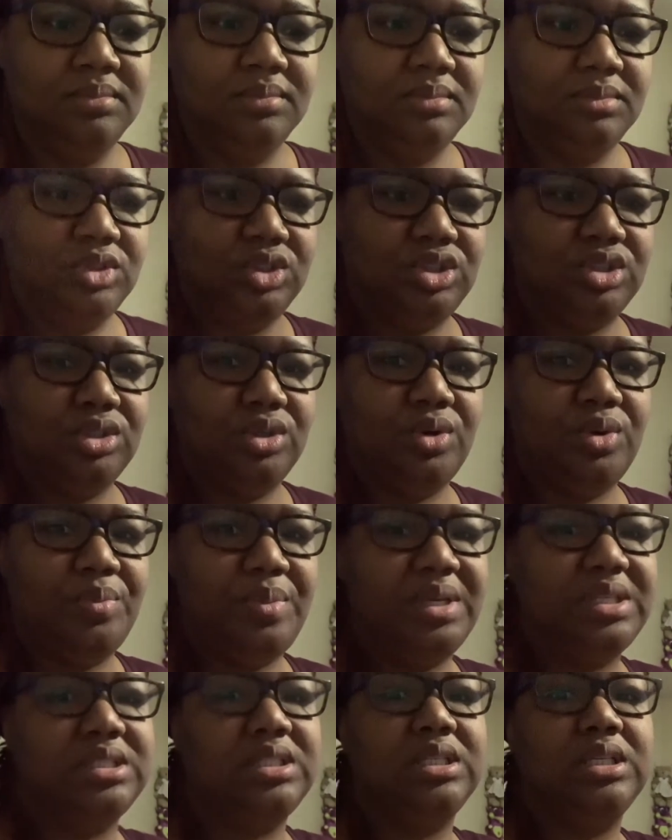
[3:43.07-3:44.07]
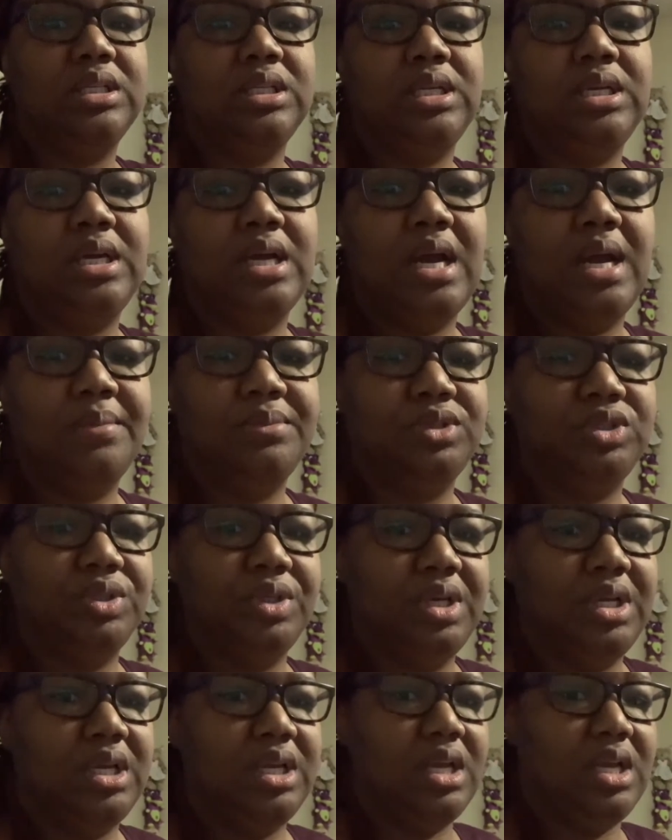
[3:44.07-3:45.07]
so basically I'm
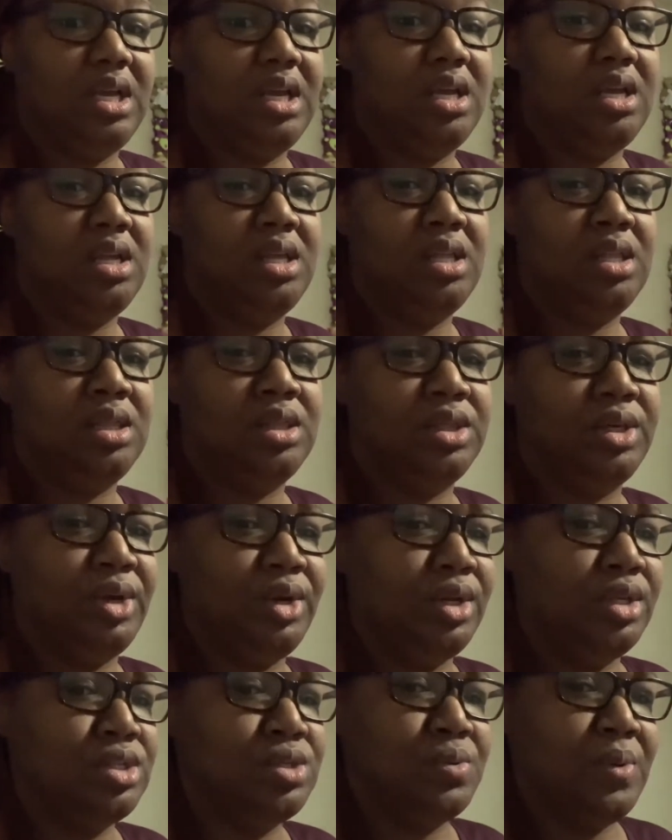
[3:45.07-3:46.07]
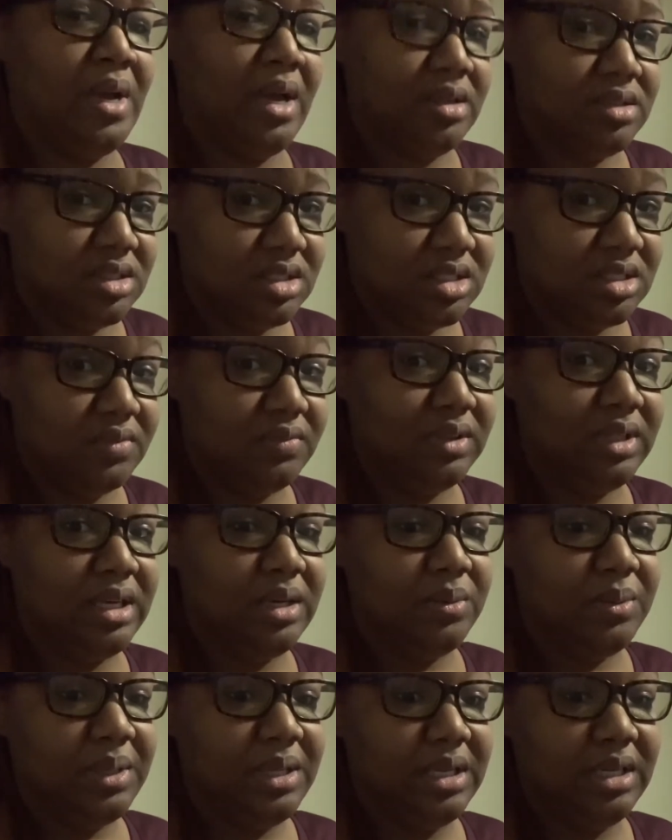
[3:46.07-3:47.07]
drinking 32 ounces of
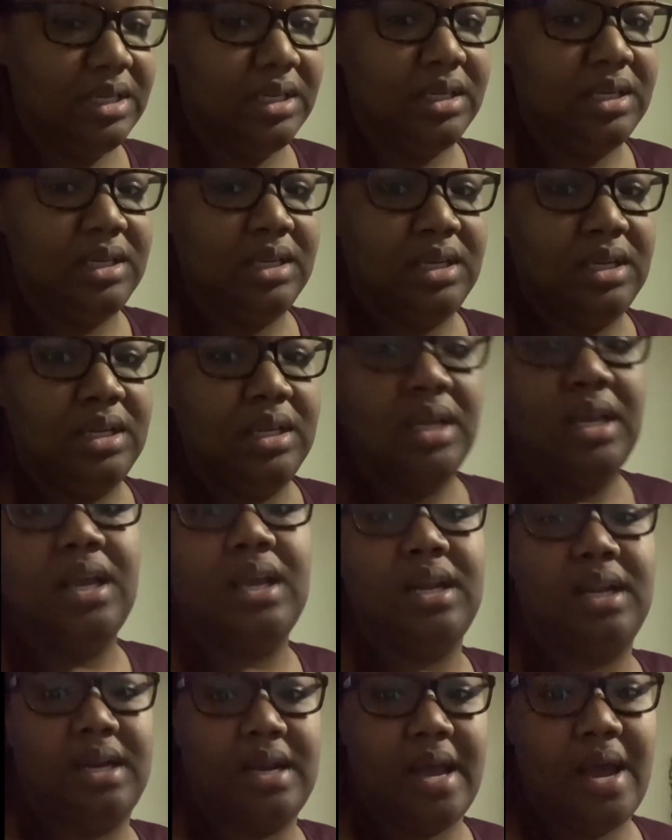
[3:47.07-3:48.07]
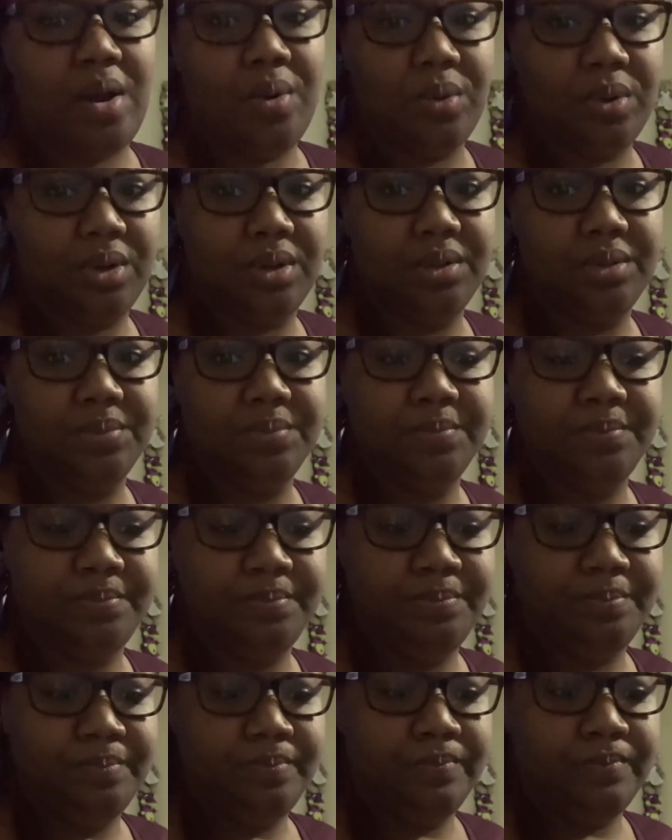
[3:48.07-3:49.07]
liquid in an hour
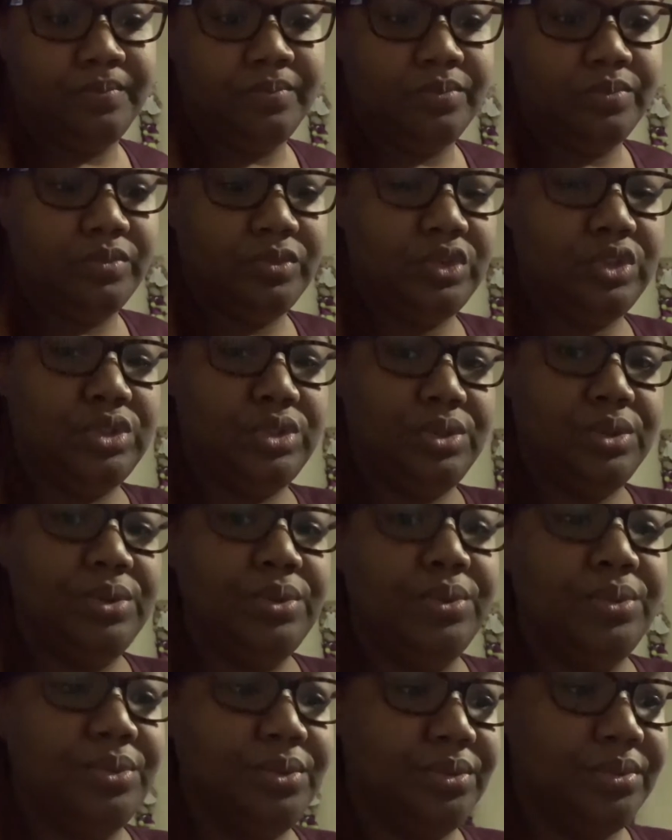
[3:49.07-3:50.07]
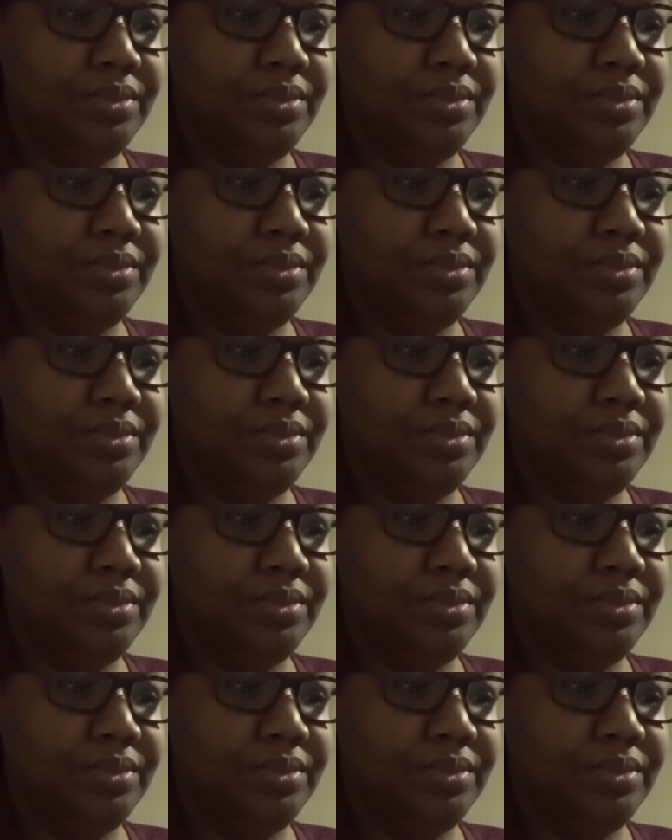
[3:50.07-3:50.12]
to